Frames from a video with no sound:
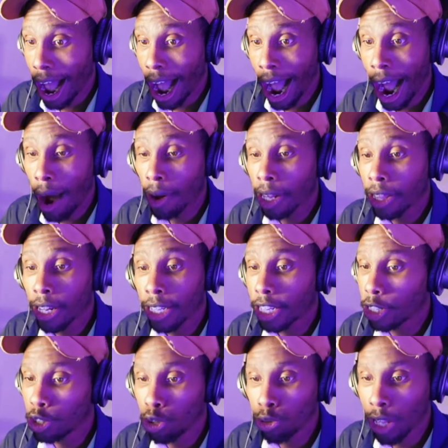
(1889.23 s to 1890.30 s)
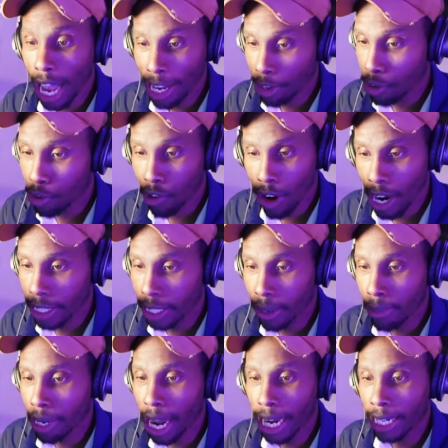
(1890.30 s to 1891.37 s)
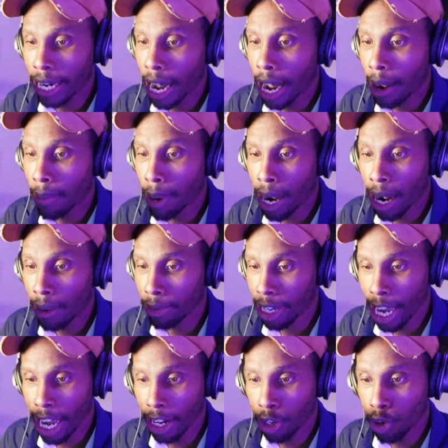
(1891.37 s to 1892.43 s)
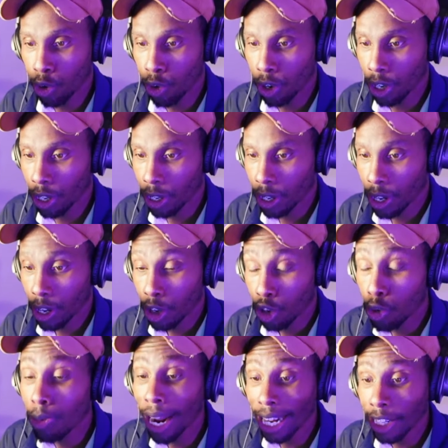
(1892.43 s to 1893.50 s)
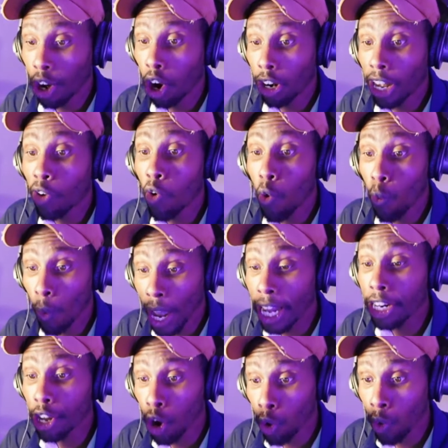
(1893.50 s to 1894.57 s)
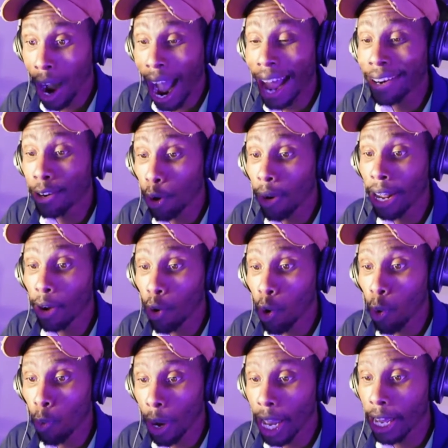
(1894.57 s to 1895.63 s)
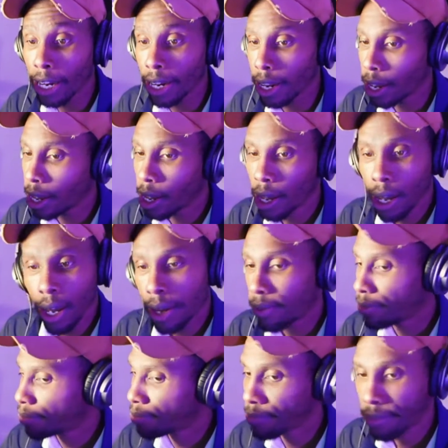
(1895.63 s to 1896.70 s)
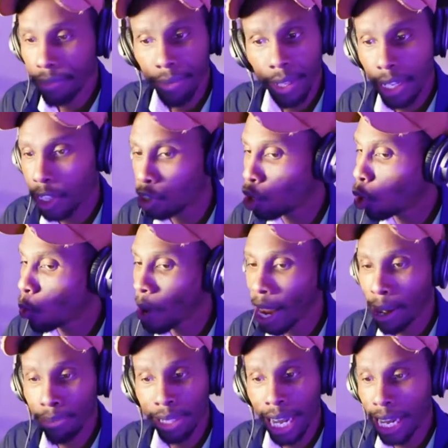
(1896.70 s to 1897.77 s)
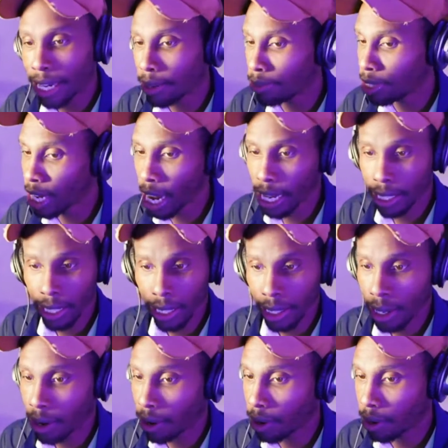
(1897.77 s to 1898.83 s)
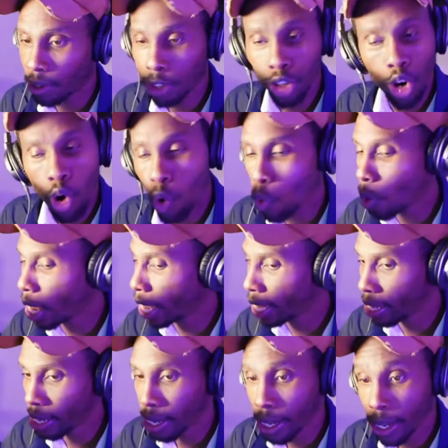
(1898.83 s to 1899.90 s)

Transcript: I would have looked at you like you crazy and be like, nah, Bob, can't do it. You be like, dog, they going to win, though. I know they going to win. No way I'm taking them chances, though. No way.